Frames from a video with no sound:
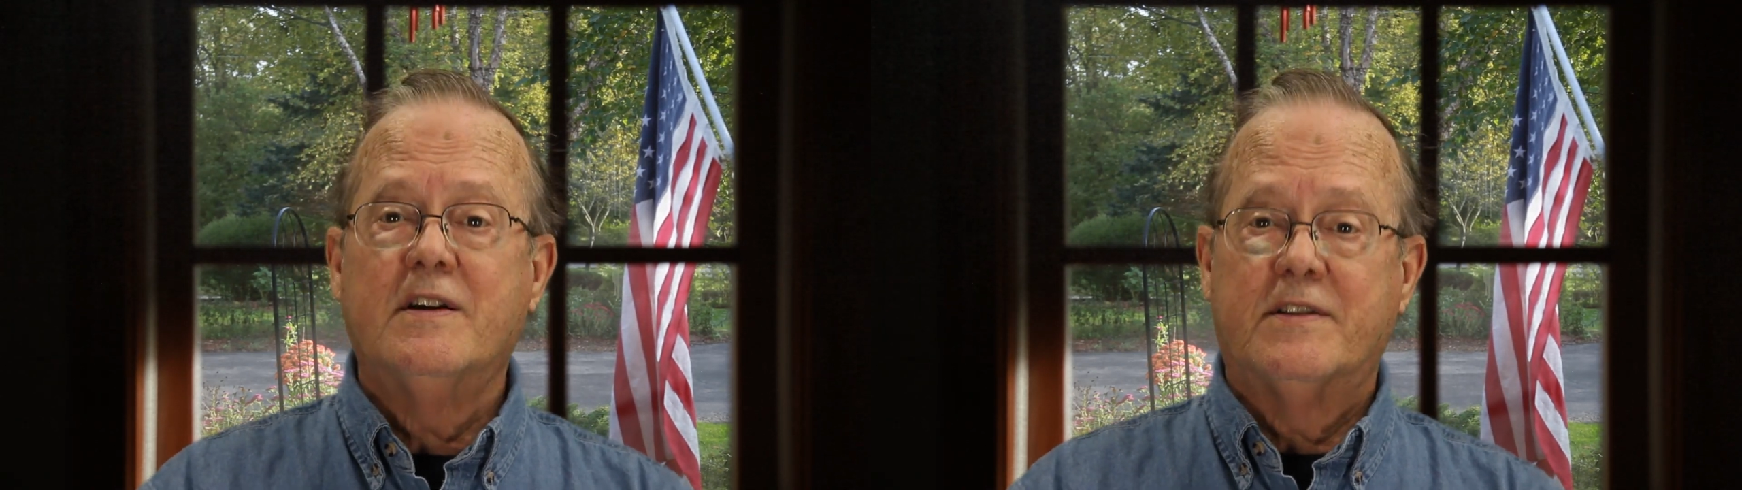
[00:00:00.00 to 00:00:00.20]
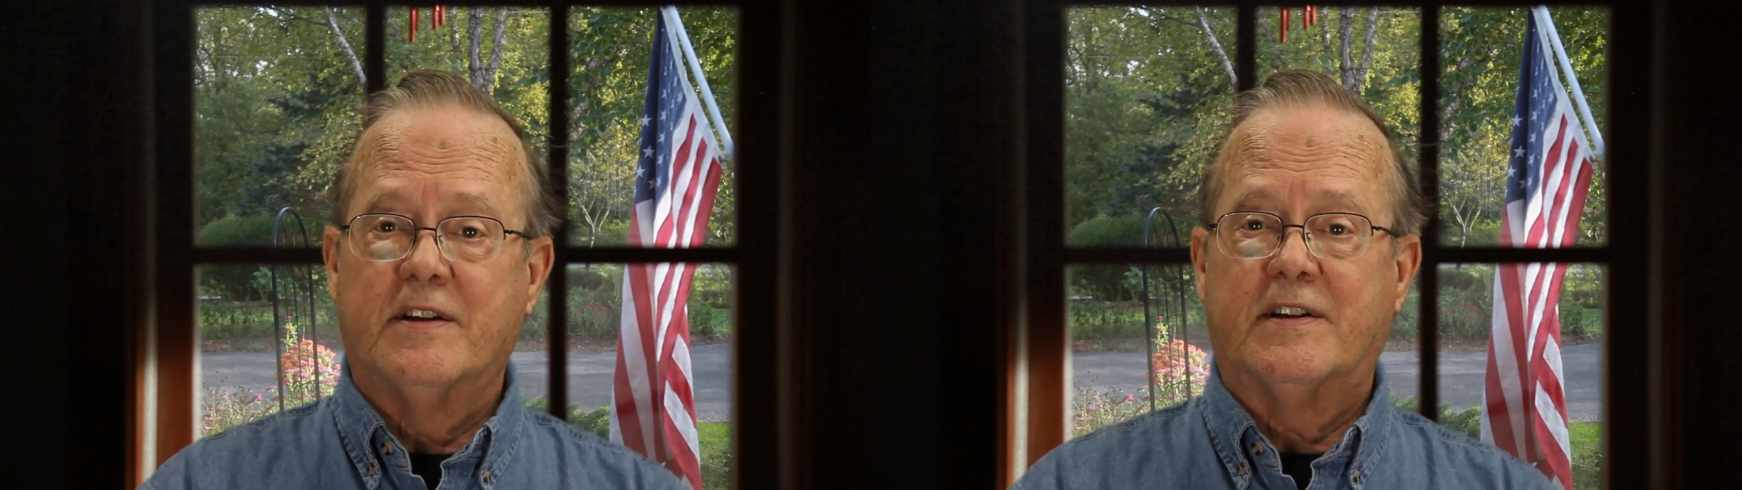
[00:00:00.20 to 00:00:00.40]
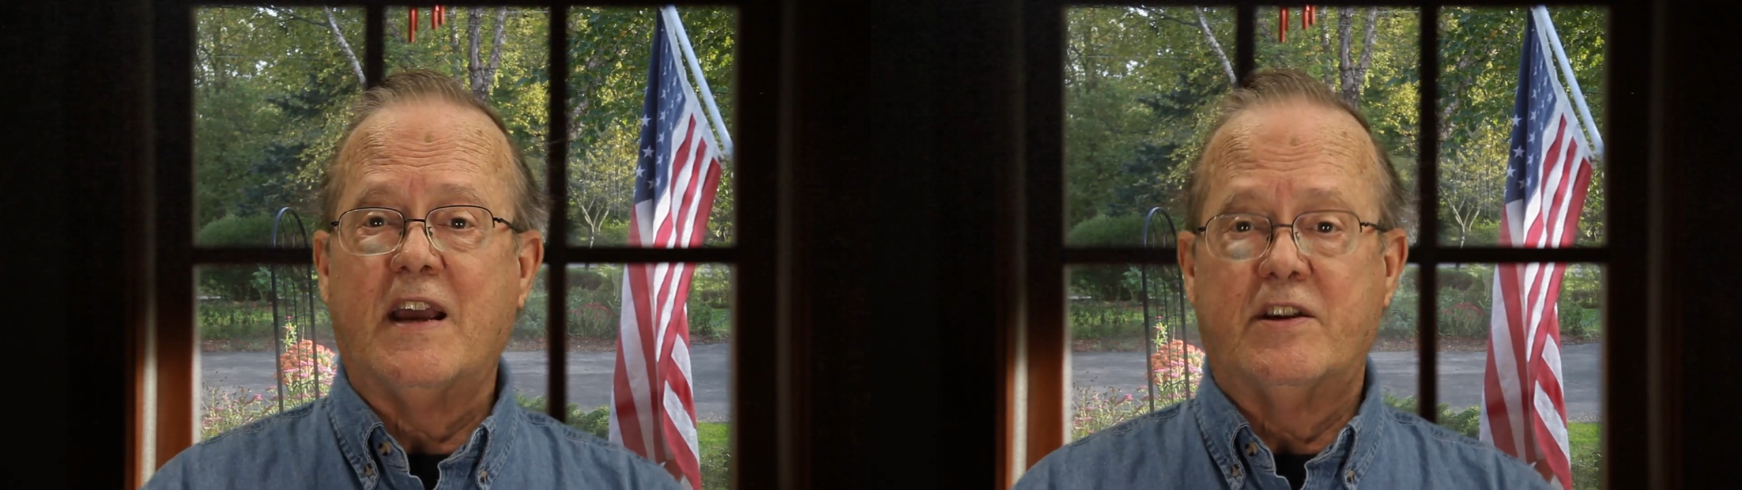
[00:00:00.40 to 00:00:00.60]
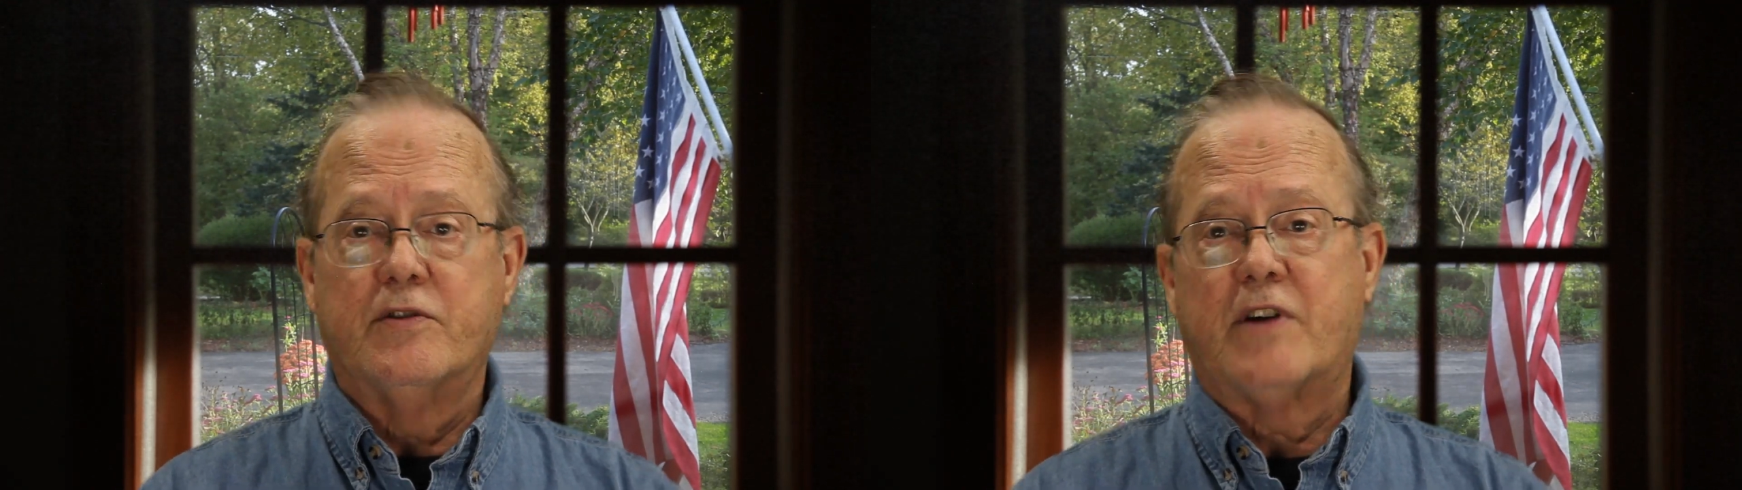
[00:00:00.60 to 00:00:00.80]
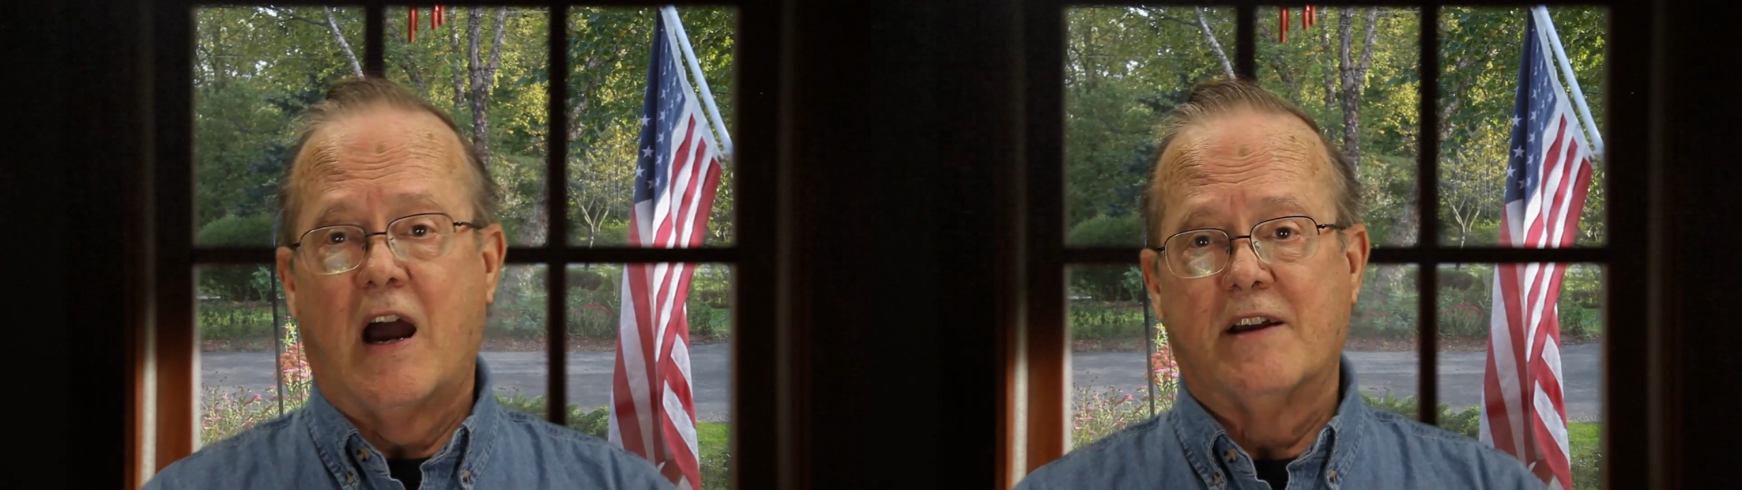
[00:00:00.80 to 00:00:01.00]
to take you
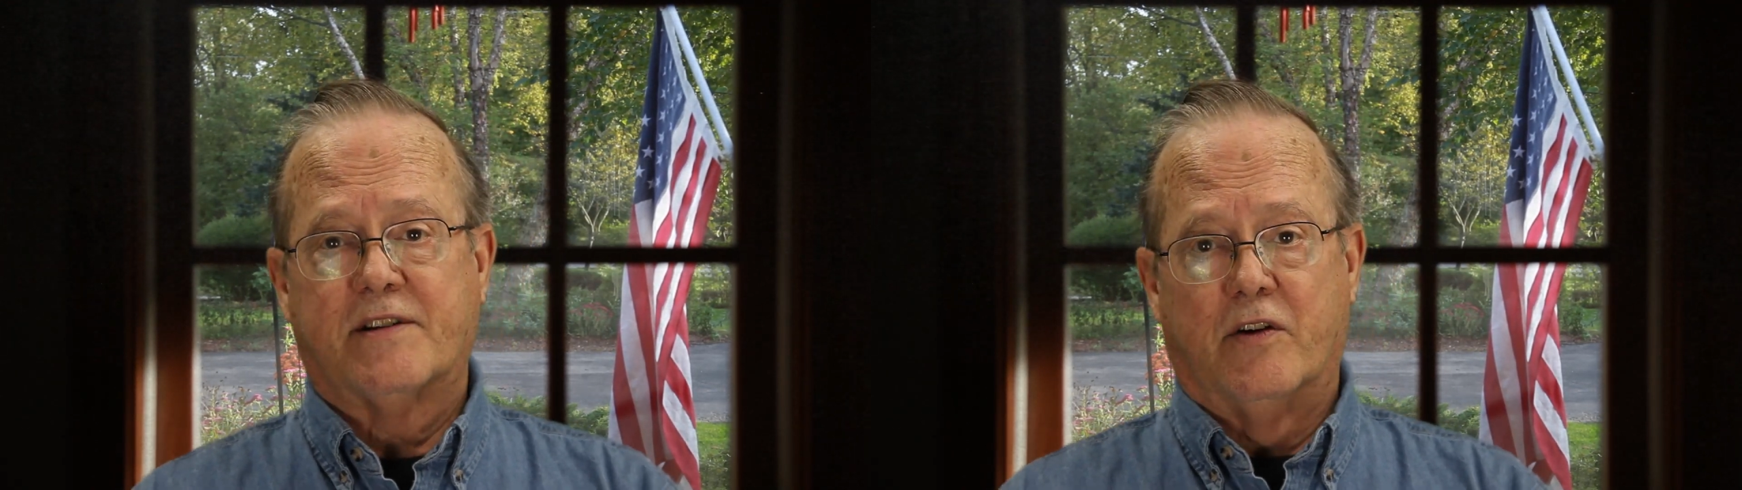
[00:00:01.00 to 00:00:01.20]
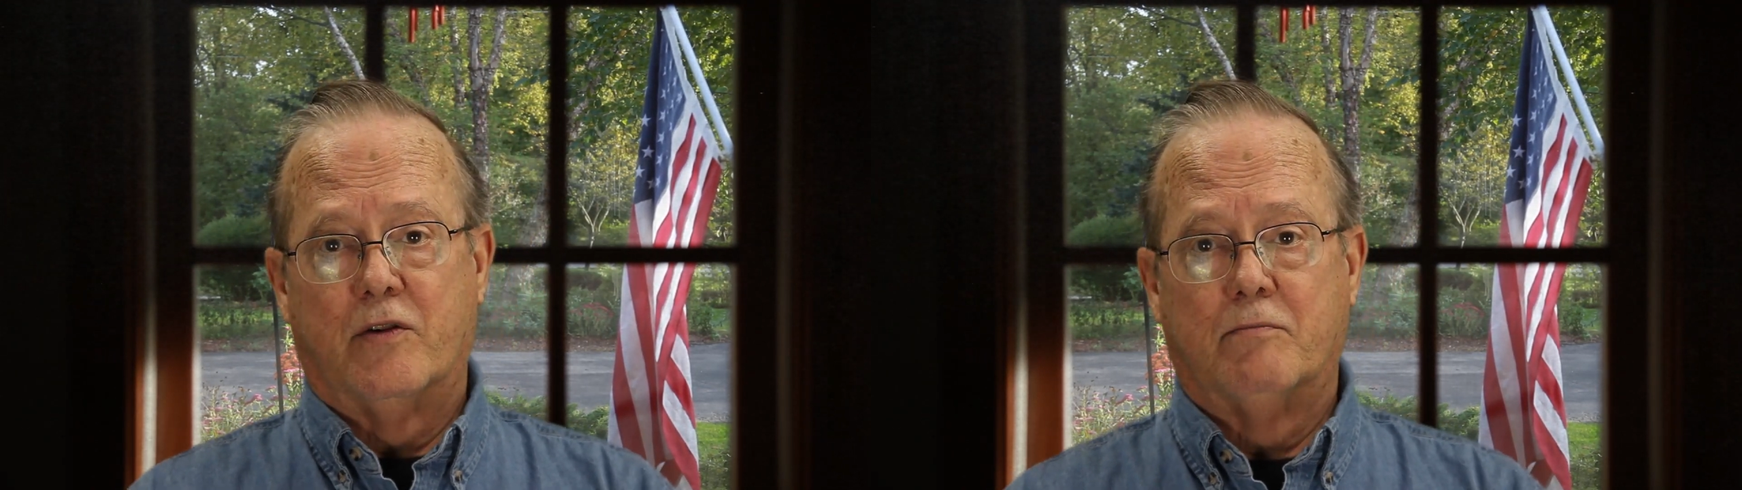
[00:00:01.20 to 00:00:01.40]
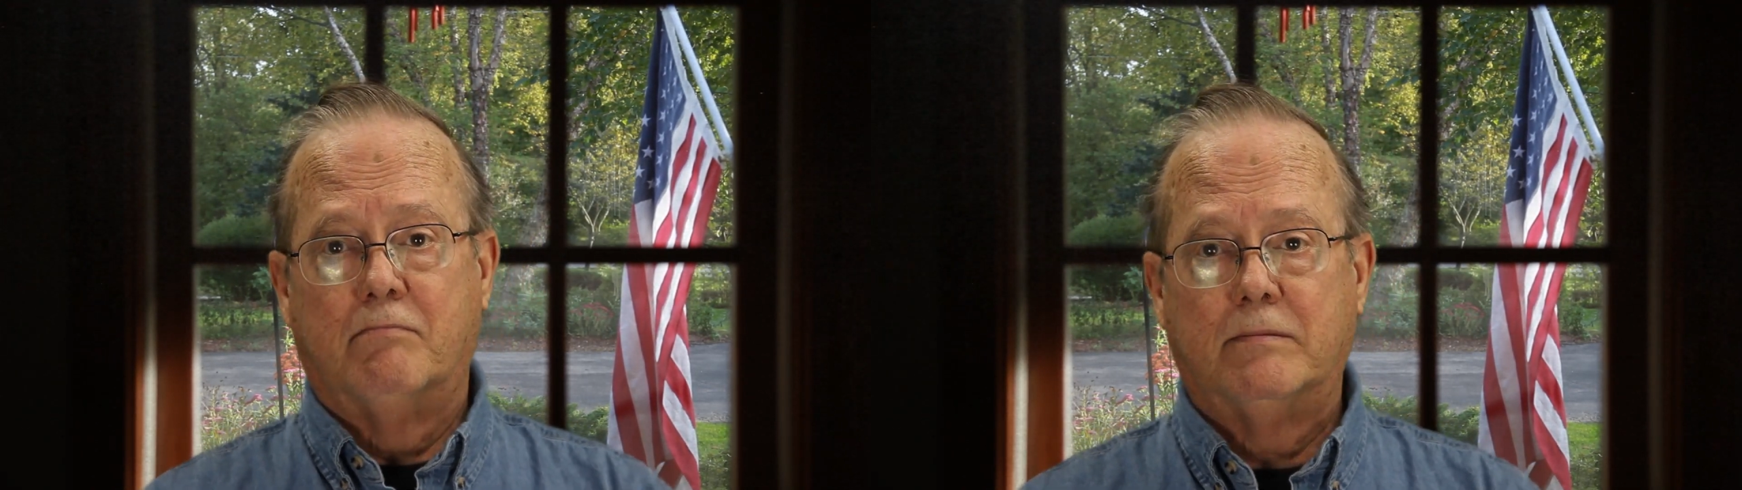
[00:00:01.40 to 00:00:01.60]
guys home.